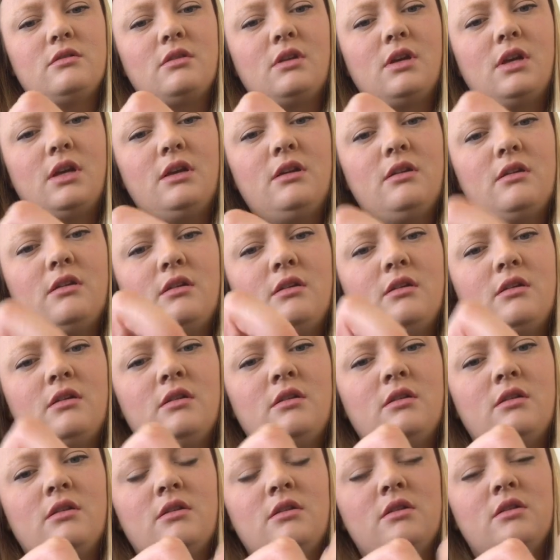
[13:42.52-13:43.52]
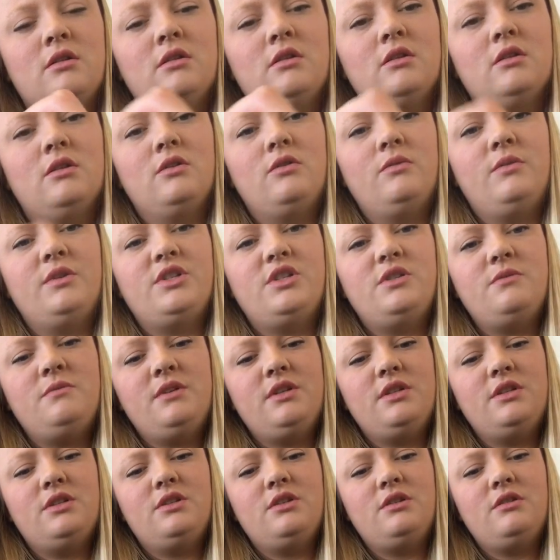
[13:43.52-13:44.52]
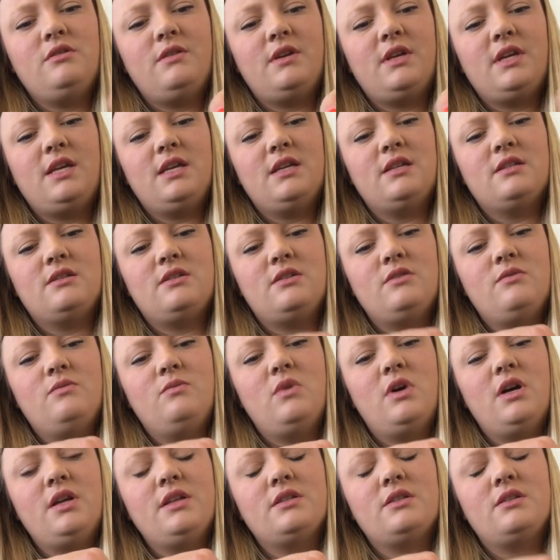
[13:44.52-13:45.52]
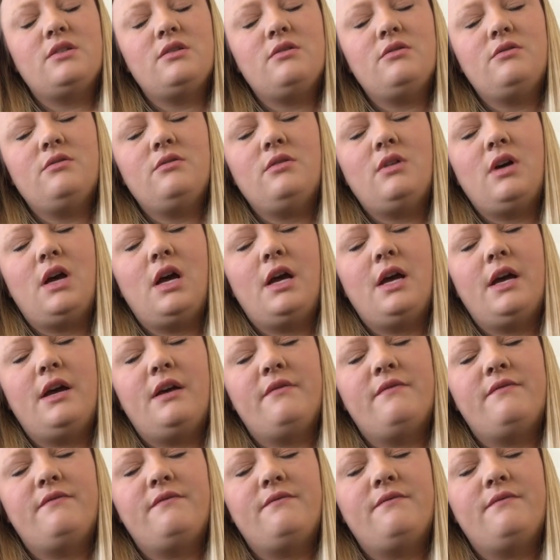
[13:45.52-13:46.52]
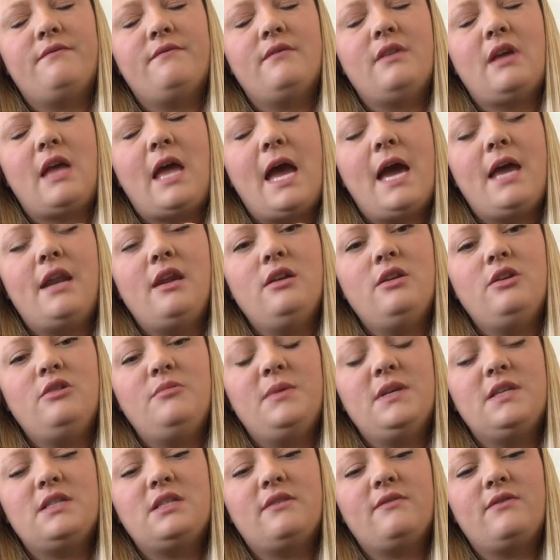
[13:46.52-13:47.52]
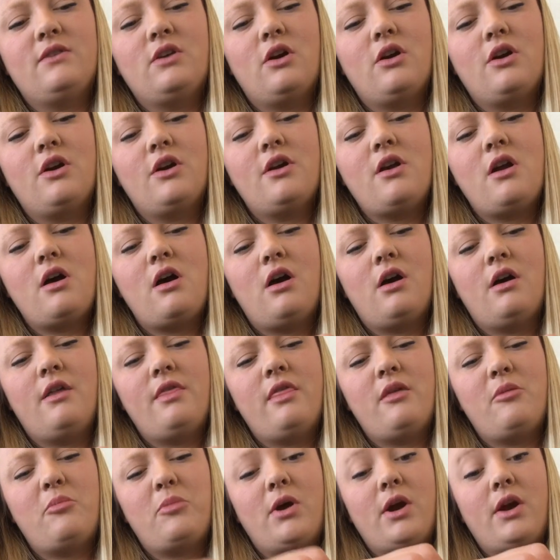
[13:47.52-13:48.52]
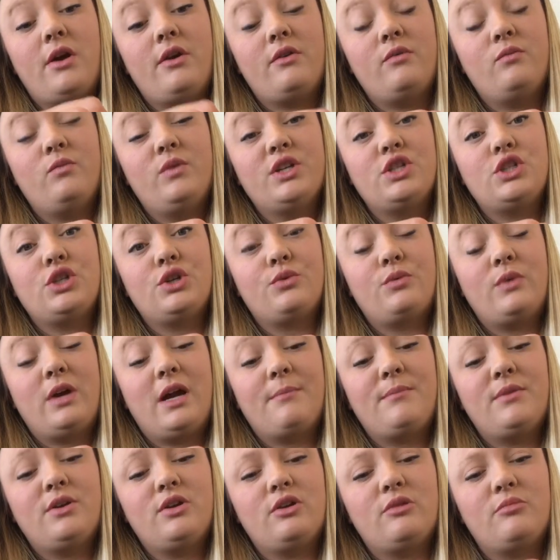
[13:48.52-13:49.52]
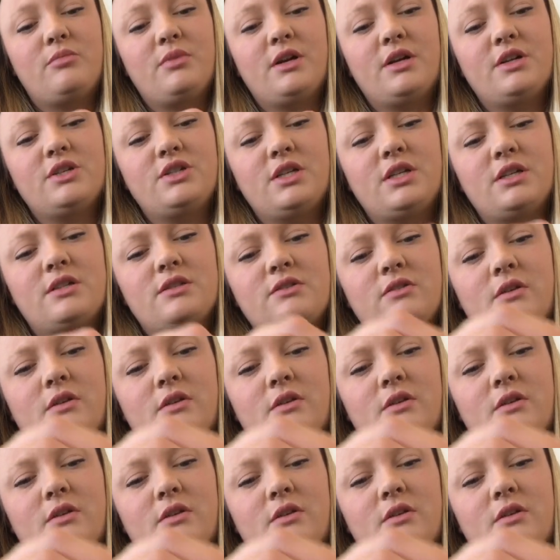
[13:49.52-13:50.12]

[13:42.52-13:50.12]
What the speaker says: Okay. What you want to do is you want to add a new piece of yarn on the part in which you're wrapping your project.